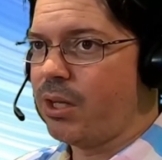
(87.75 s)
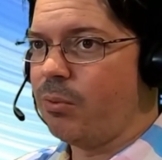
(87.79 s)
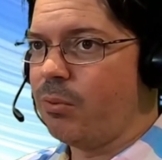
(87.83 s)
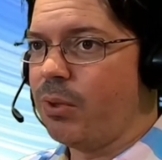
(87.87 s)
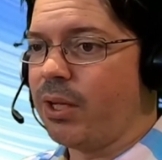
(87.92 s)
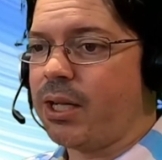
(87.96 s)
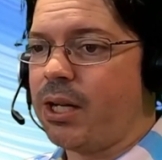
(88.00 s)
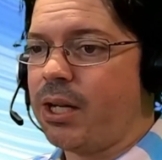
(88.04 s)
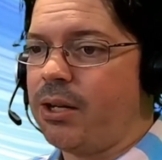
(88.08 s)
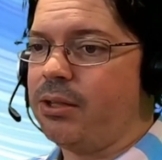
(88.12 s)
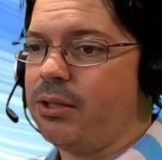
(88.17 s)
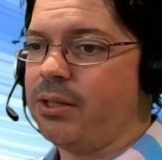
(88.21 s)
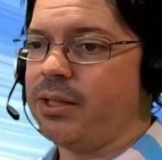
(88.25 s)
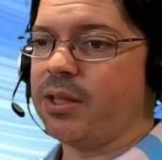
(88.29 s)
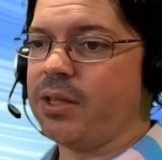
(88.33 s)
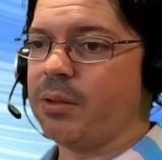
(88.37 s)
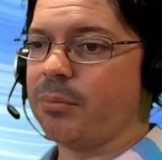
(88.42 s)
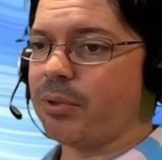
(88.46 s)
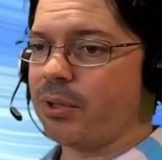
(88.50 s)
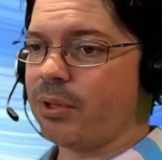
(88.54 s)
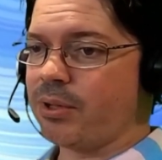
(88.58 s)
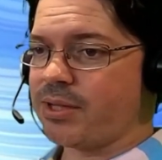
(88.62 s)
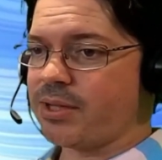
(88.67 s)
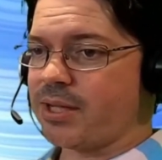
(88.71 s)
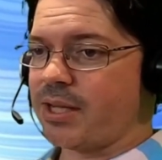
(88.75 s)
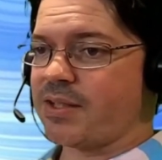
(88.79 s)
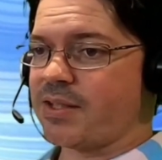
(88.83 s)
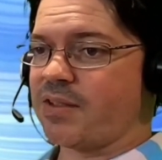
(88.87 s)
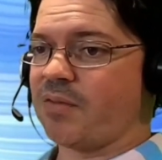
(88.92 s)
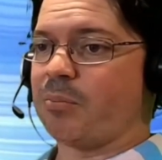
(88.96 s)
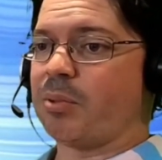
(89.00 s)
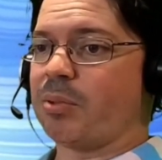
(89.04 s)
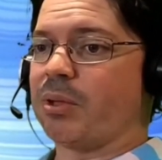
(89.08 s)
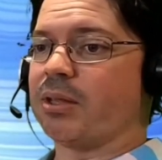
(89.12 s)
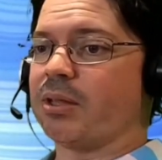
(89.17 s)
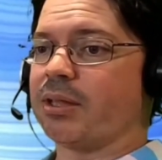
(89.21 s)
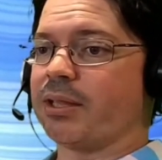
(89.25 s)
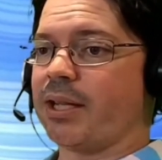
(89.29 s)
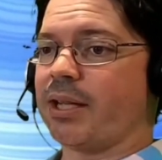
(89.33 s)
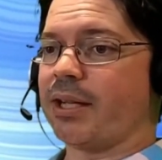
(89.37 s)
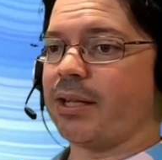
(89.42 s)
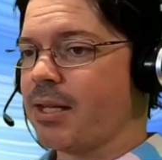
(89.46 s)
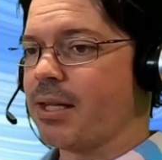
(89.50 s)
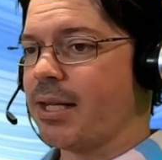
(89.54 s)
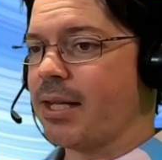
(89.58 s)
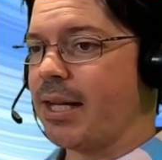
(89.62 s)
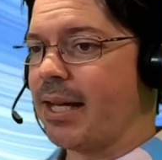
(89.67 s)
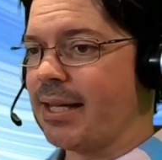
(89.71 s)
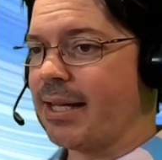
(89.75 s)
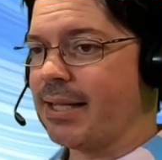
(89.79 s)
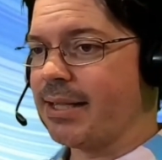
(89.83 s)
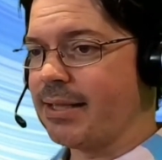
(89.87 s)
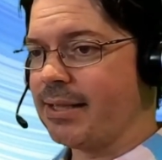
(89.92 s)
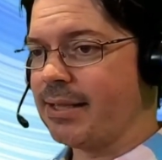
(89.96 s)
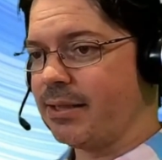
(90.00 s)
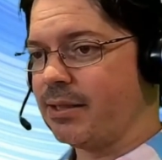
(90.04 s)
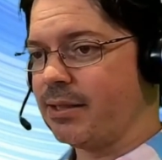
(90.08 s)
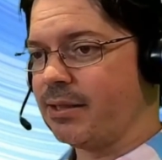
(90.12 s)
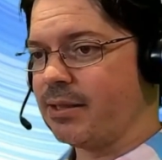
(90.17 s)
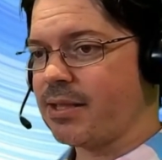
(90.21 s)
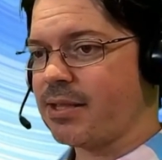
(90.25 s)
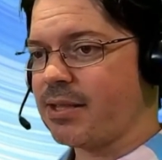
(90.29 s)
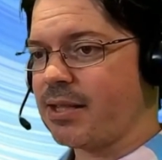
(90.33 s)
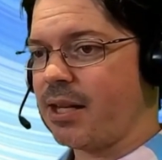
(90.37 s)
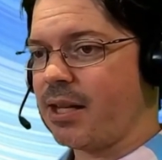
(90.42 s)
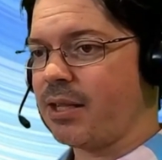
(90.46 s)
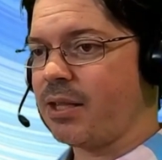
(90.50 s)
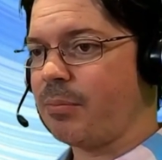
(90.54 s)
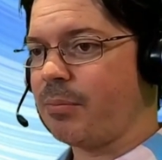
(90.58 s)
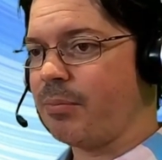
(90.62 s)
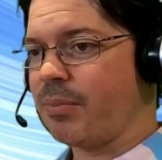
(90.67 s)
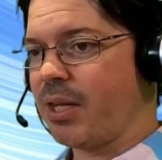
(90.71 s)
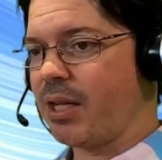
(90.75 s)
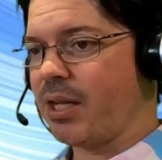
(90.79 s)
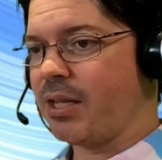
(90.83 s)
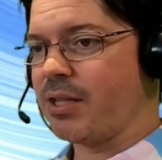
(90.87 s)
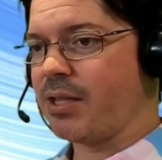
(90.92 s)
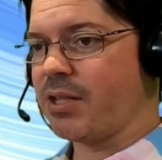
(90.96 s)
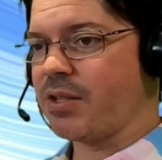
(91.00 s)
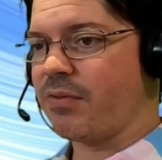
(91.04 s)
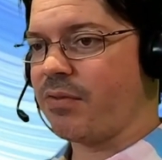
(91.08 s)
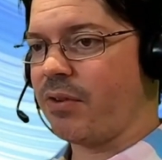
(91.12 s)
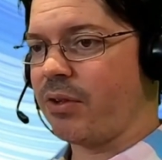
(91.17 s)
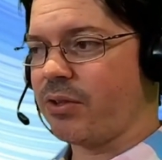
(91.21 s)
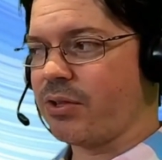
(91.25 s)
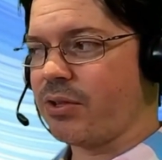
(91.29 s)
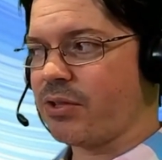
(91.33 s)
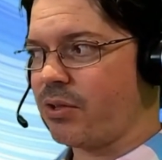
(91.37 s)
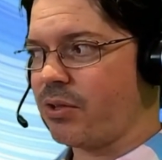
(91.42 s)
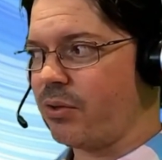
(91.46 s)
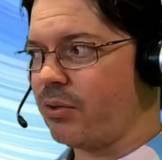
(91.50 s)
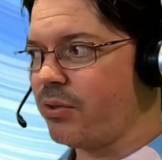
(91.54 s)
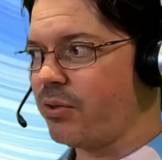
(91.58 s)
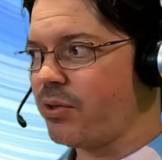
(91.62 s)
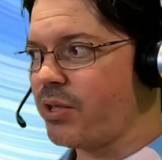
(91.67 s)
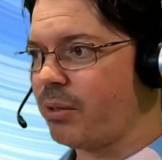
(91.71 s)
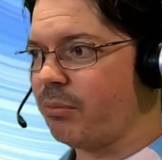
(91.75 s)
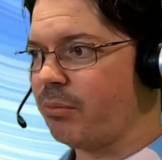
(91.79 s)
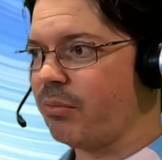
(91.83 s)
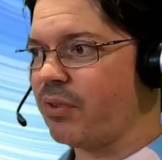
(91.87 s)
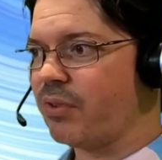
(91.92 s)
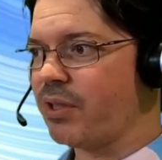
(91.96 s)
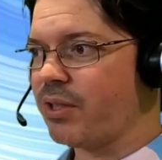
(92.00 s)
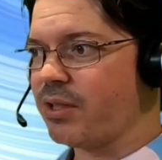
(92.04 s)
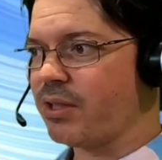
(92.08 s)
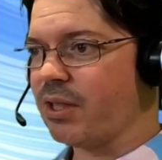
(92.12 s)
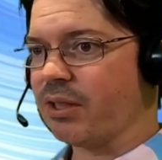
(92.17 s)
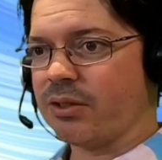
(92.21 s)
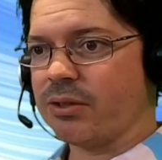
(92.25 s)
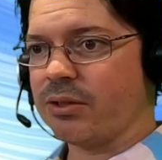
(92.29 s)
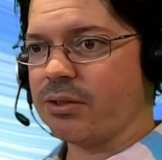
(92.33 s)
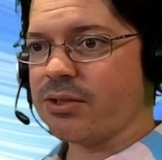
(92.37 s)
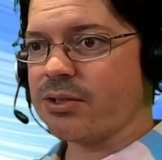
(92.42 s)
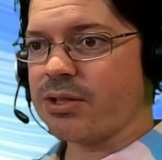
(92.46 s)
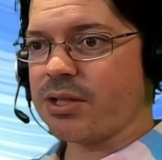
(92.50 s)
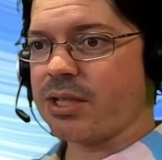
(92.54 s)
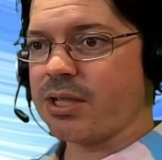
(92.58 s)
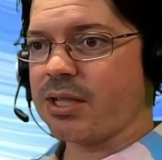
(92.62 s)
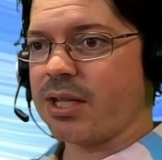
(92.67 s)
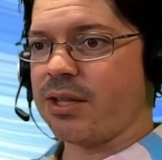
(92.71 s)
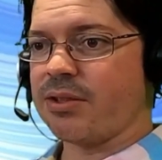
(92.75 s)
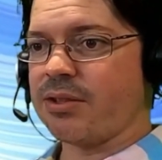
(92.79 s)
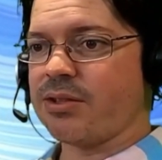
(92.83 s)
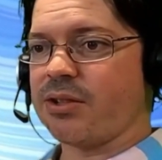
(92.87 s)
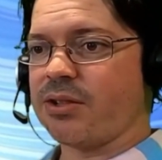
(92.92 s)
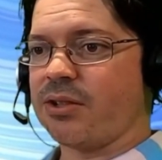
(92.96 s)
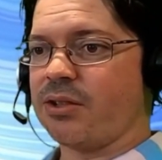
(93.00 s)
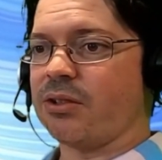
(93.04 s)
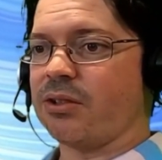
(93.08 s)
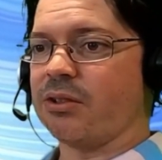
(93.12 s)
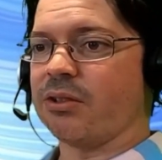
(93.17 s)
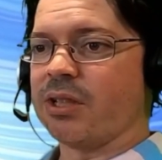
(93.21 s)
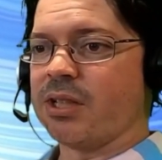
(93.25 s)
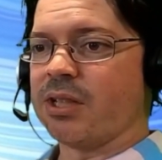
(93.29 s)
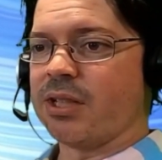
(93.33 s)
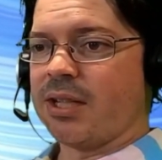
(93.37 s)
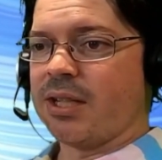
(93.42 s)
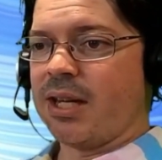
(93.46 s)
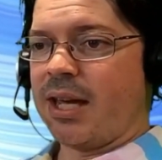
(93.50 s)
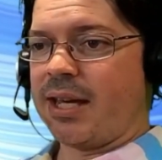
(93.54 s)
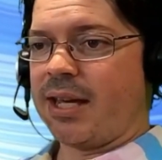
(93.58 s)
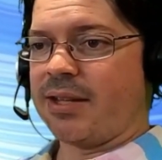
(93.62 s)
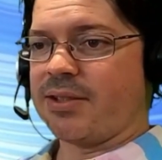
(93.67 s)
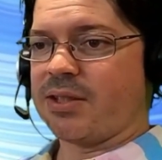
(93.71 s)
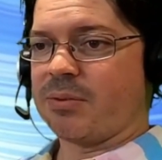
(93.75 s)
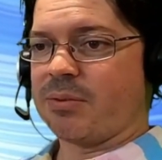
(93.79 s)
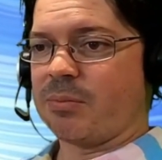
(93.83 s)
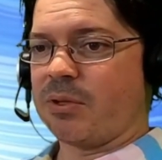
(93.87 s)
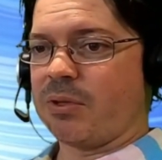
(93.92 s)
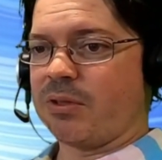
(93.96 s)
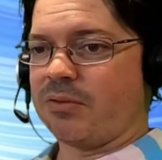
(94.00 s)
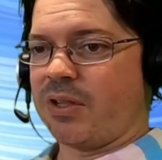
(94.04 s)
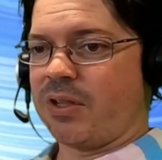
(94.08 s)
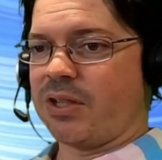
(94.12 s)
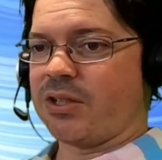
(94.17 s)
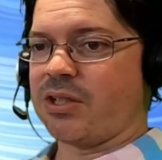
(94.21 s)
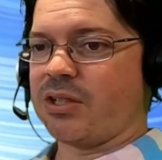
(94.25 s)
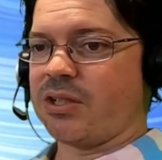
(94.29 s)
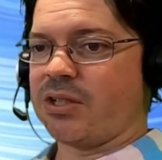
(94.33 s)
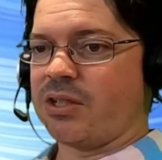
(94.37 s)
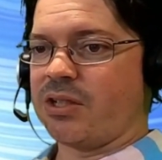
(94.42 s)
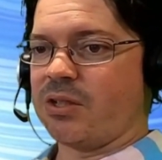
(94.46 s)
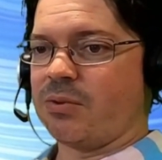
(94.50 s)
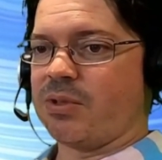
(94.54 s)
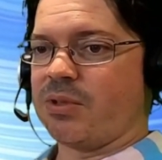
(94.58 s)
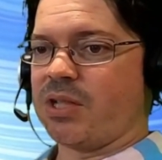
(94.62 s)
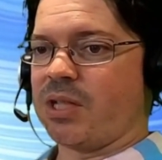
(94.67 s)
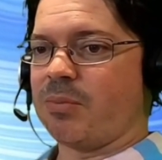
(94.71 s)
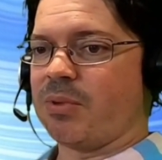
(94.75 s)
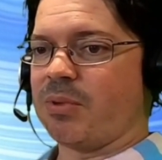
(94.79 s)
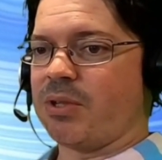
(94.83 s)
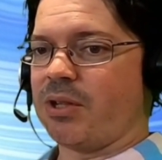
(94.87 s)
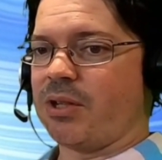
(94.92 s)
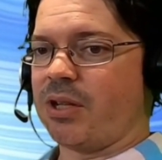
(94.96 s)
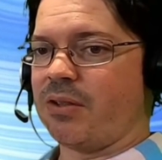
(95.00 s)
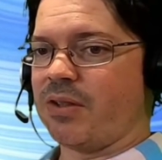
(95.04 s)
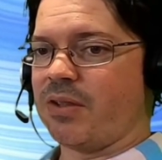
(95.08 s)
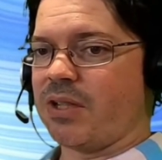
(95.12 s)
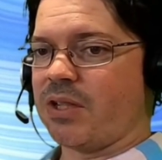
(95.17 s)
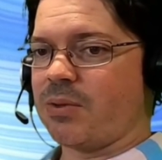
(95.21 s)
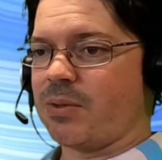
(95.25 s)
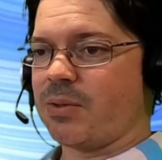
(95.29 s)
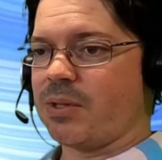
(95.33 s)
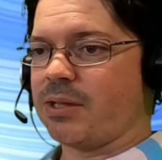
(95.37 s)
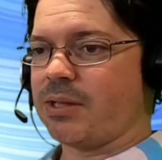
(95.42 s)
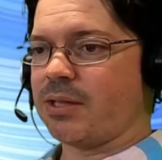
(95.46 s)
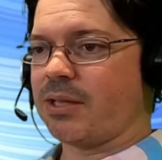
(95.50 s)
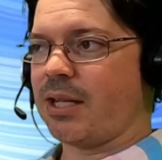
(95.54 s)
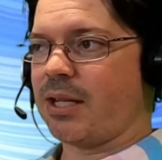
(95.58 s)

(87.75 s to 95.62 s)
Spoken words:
We're currently in the process of building out a startup that is focused on some of this technology. And so, hence the motivation to do a deeper dive into it.